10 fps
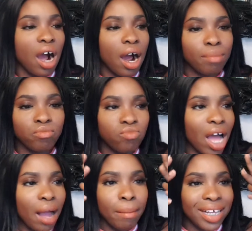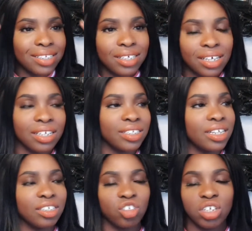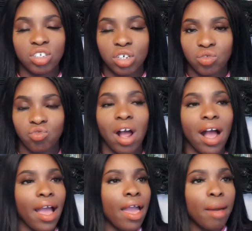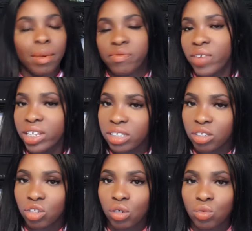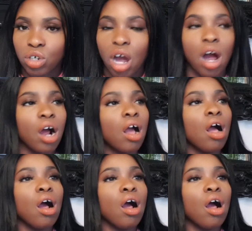I'm that my skin is literally so dry. My face is so dark.